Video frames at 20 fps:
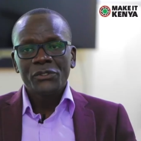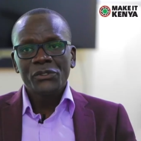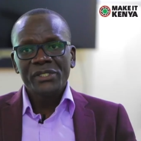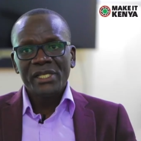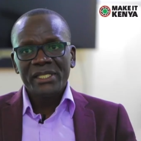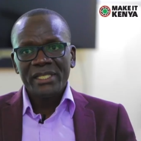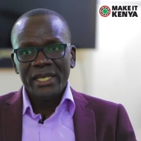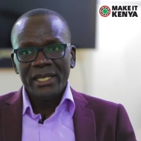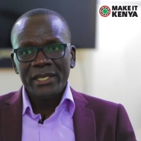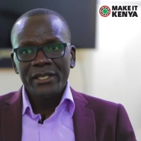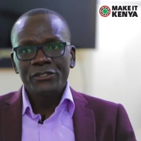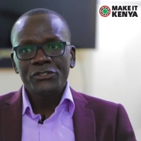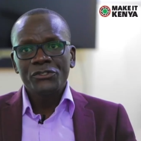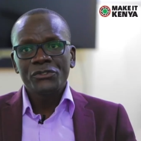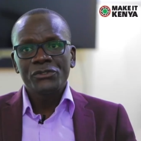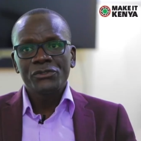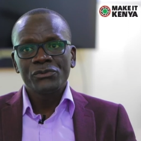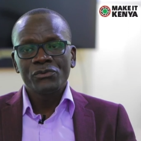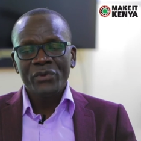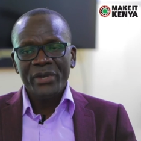Those are the
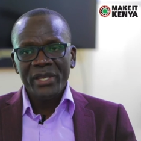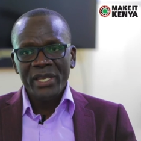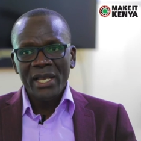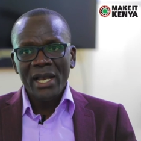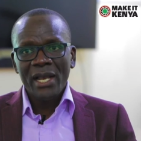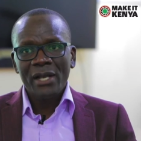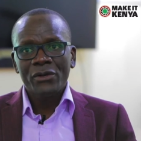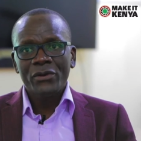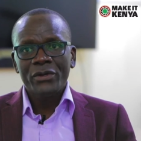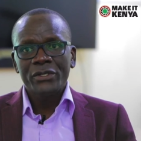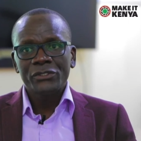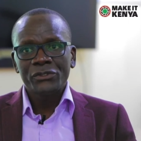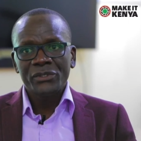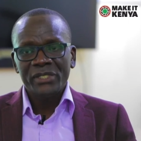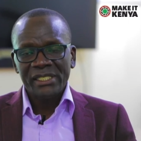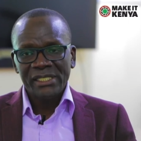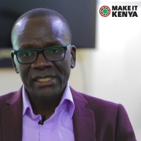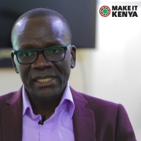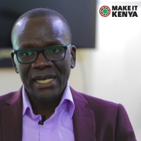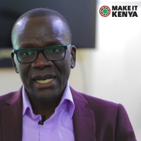issues we are going to
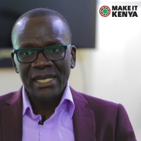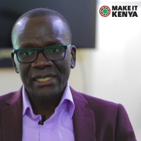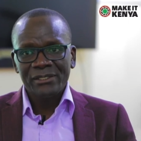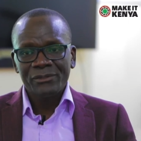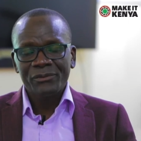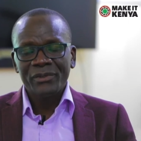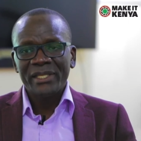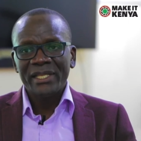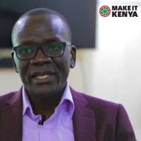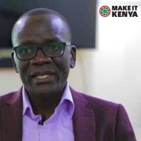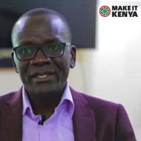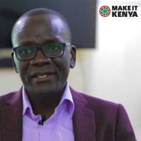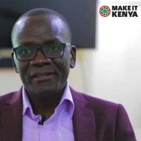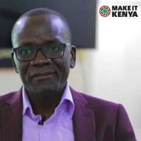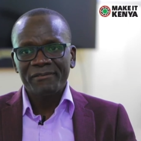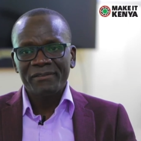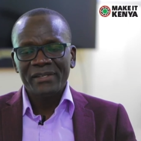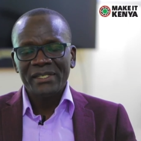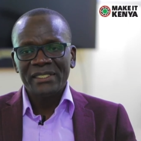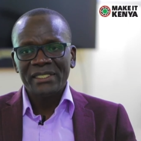discuss with the
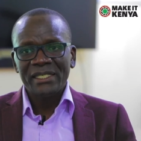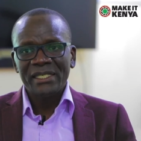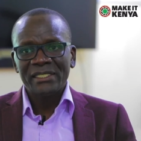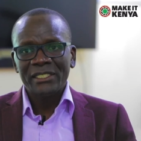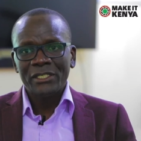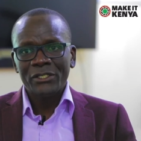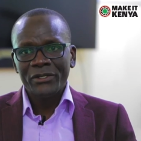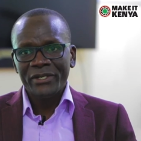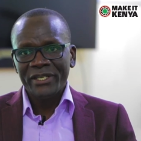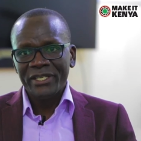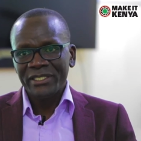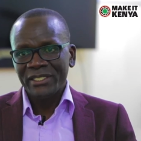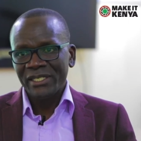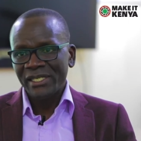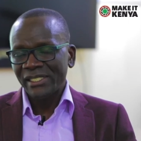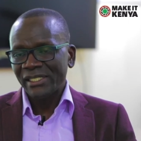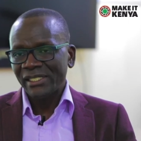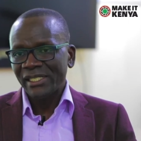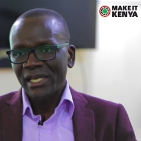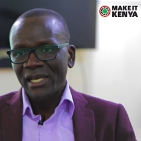different
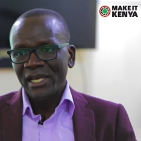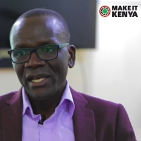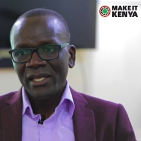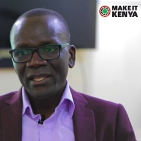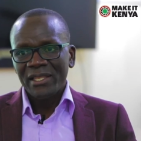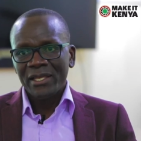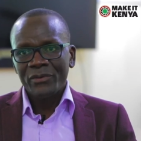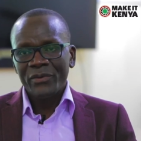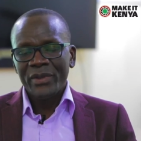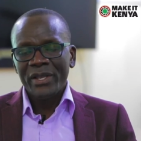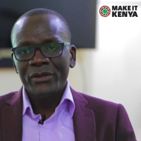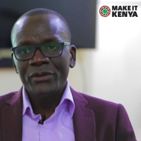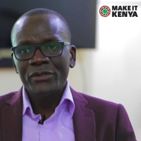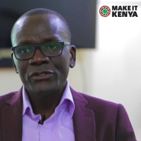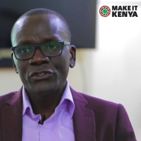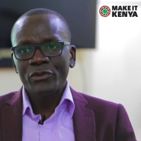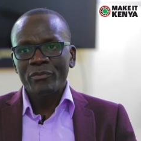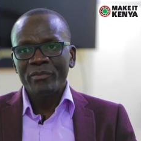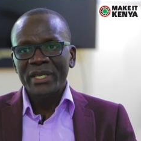interlocutors that we are going to